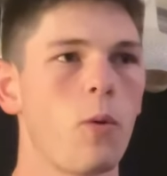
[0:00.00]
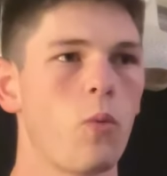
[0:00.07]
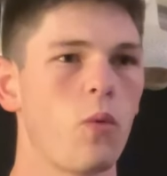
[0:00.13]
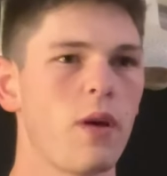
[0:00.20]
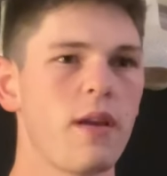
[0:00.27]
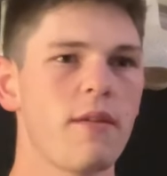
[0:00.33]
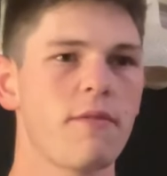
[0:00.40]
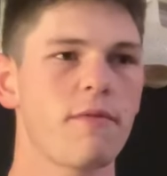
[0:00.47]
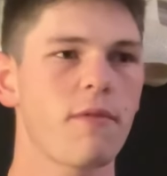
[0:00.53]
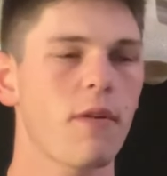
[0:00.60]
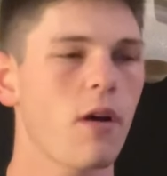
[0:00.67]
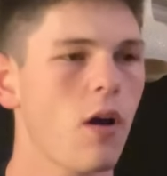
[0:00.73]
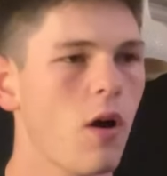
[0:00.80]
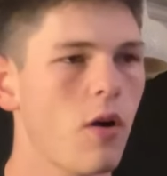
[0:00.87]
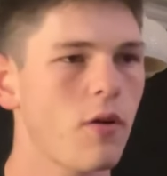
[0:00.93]
we've
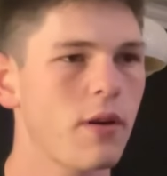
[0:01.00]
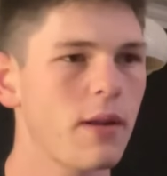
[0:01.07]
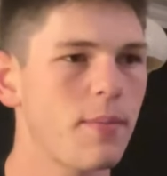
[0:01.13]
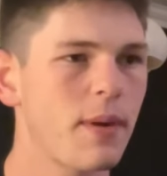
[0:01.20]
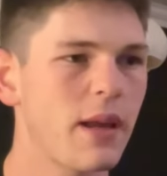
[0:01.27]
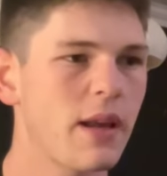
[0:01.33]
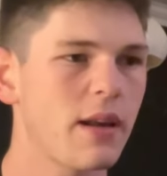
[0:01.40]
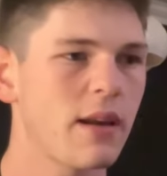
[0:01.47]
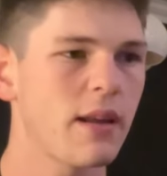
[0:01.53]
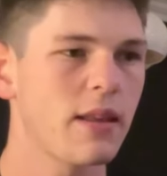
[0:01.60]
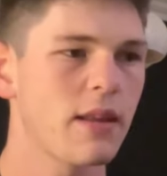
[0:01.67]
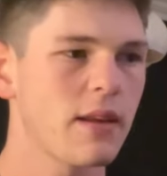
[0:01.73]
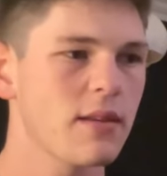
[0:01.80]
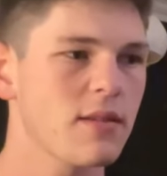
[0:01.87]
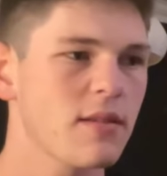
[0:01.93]
only been
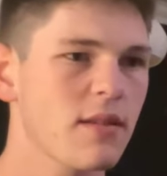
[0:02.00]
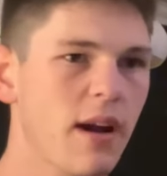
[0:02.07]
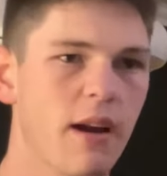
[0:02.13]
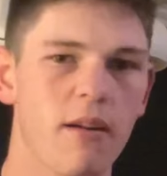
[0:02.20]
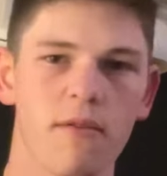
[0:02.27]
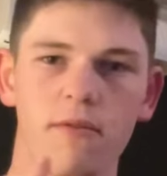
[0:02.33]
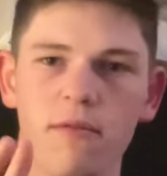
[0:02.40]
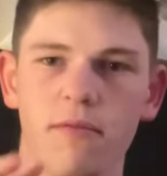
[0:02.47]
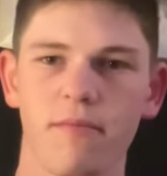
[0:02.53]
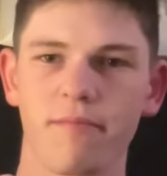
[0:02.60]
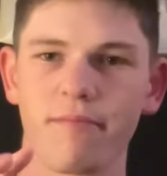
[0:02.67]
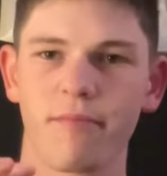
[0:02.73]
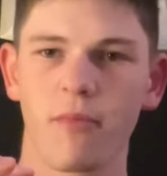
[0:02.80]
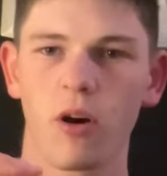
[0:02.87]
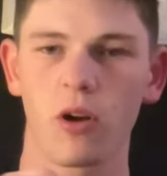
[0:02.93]
in this kind of
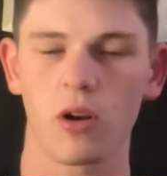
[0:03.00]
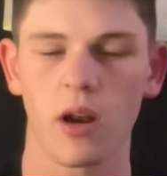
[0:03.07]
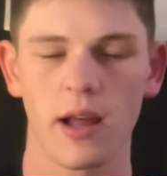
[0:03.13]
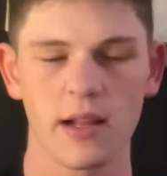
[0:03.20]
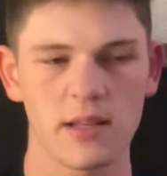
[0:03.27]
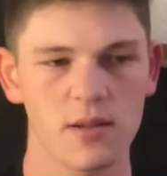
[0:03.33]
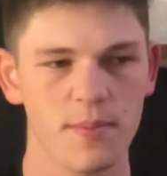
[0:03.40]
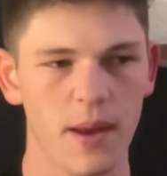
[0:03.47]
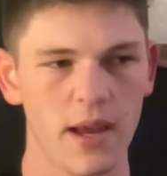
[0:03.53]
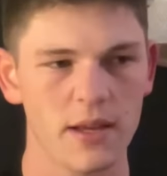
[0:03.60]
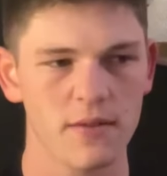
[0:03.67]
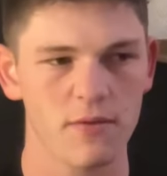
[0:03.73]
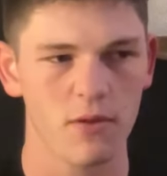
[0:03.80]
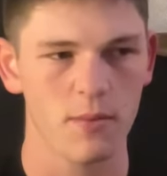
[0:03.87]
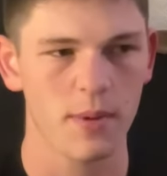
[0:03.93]
online
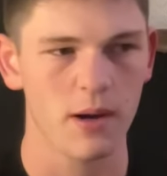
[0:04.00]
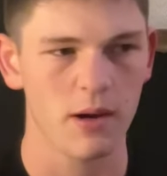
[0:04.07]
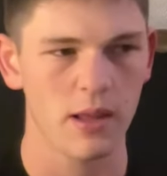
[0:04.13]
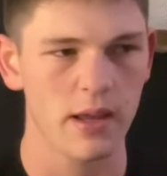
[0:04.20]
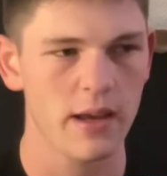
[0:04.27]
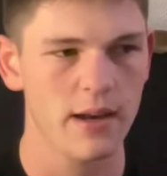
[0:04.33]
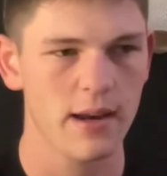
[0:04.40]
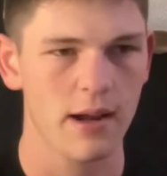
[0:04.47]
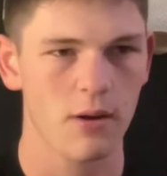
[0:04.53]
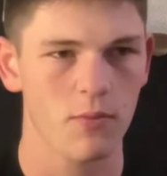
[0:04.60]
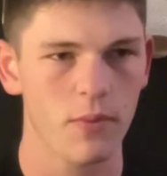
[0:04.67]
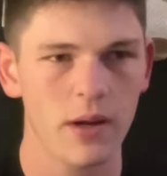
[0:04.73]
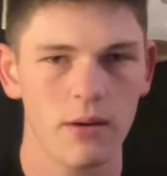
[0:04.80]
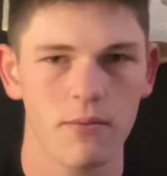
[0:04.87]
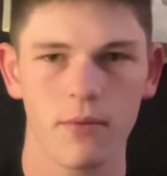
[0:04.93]
space for about a year now,
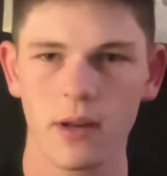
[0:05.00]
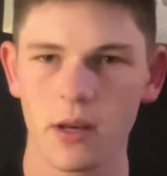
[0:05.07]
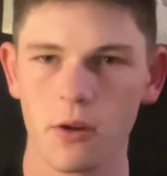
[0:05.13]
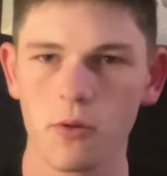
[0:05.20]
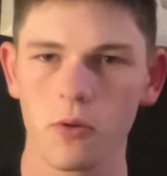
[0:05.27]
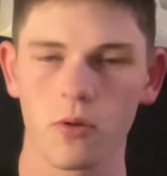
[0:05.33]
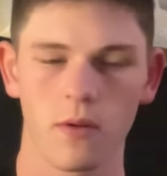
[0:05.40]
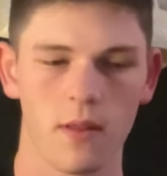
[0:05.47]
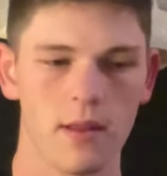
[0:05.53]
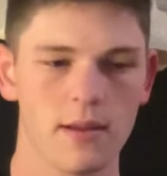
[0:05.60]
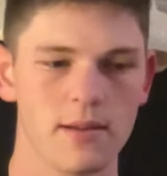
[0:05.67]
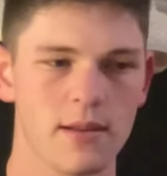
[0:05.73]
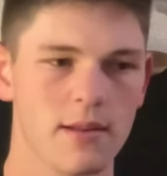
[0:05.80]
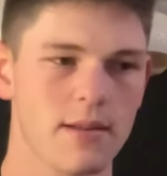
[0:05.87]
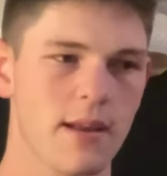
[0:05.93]
and we we knew all of
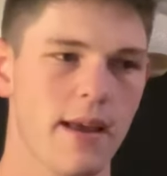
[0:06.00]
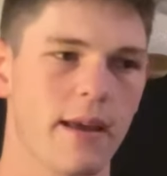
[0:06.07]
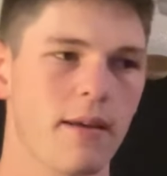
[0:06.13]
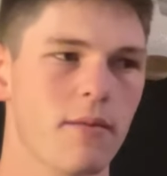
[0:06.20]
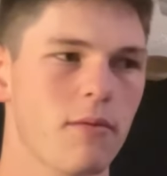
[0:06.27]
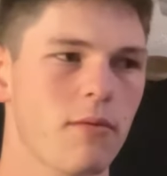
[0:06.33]
this. It's like